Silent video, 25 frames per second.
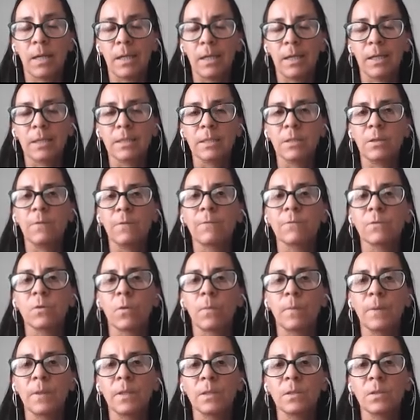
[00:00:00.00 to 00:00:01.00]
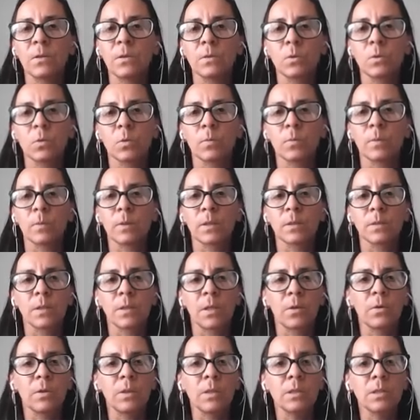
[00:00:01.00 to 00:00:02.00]
cluster of topics or
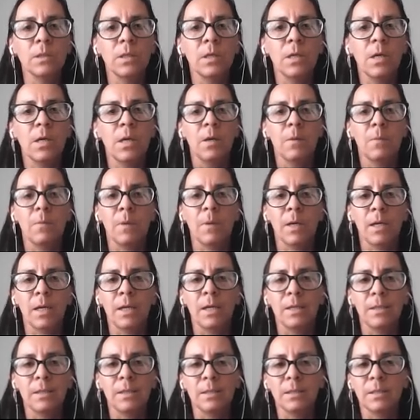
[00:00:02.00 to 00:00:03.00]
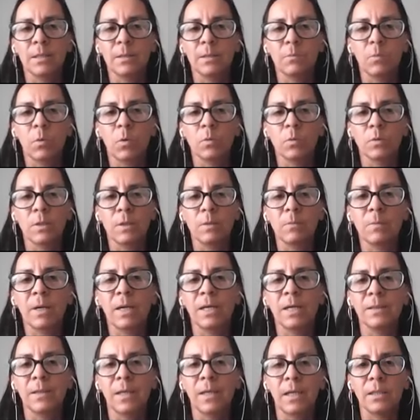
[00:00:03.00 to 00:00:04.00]
subcategories, but I listed mostly
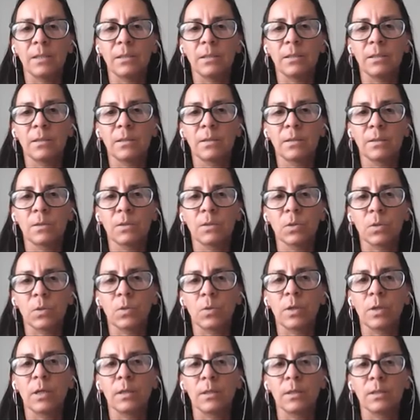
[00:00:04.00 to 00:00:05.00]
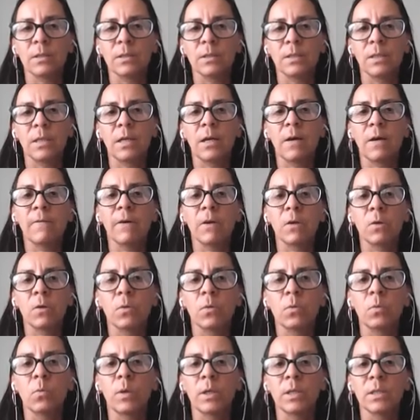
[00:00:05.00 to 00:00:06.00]
by date. So you can still have a
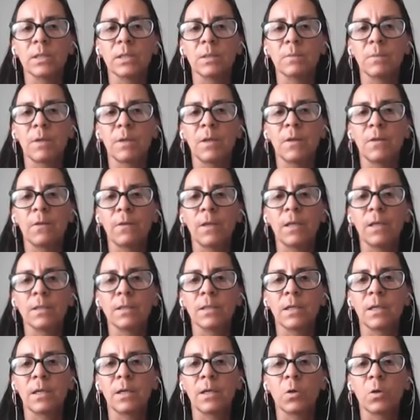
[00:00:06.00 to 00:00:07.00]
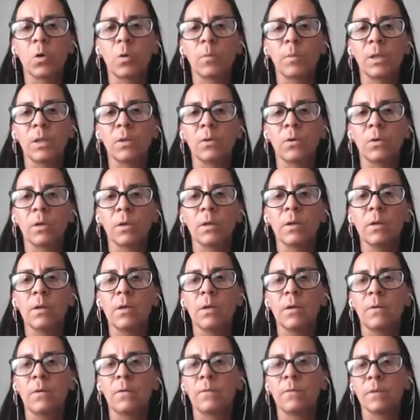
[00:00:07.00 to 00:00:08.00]
look what is the main things that are coming on,
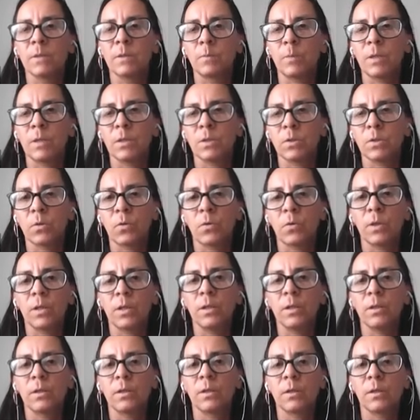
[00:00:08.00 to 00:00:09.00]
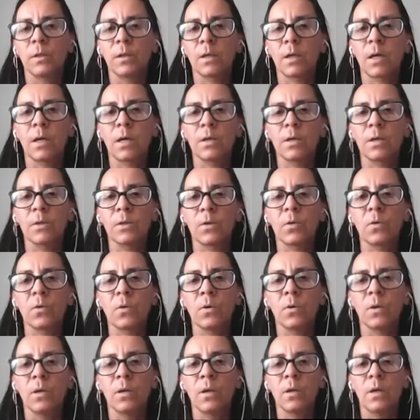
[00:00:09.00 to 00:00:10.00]
respiratory,
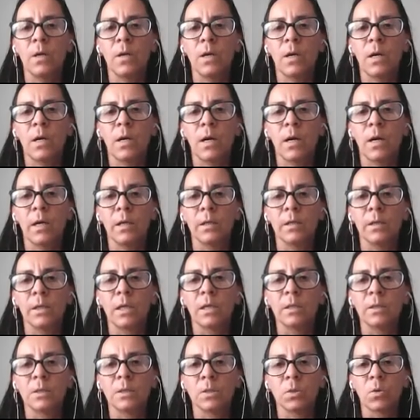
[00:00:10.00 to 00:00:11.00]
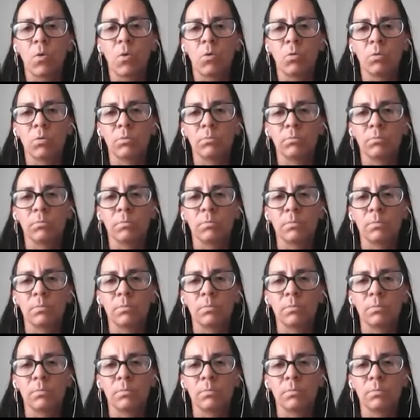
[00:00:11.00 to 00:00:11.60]
cardio, and so on.